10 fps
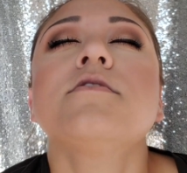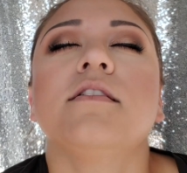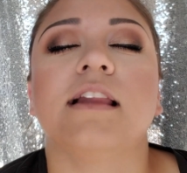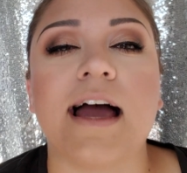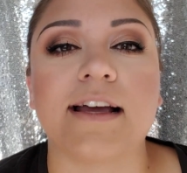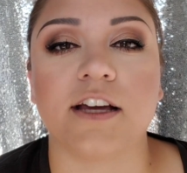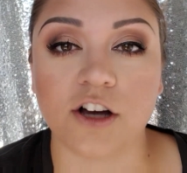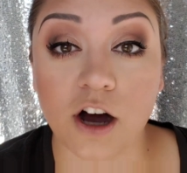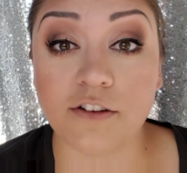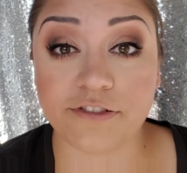lack
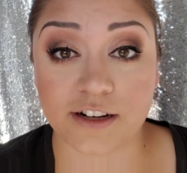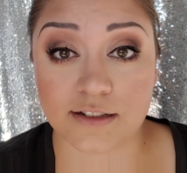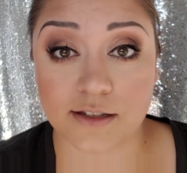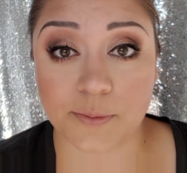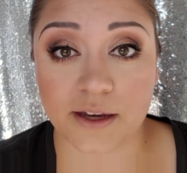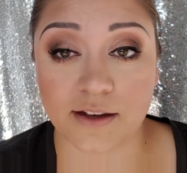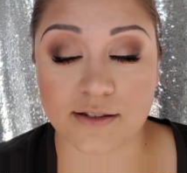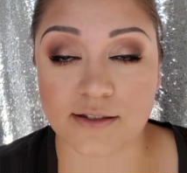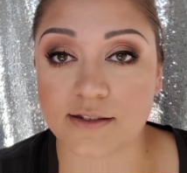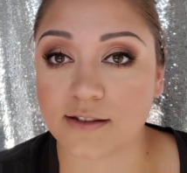confidence
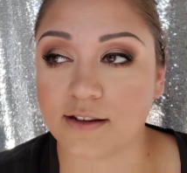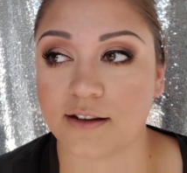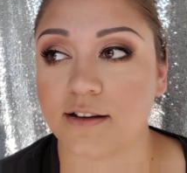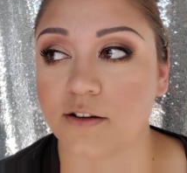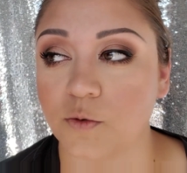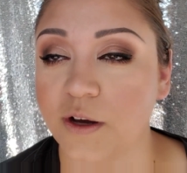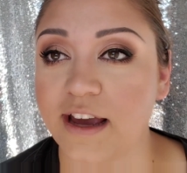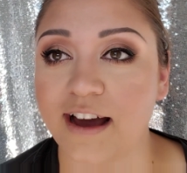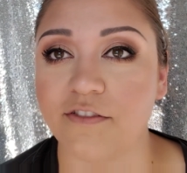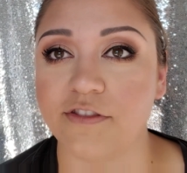because we
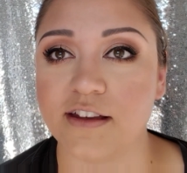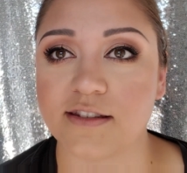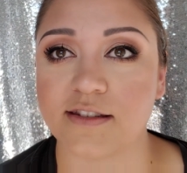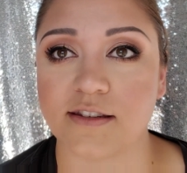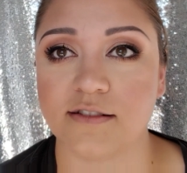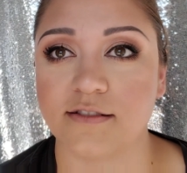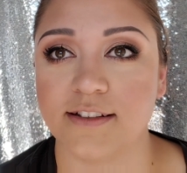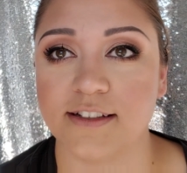have this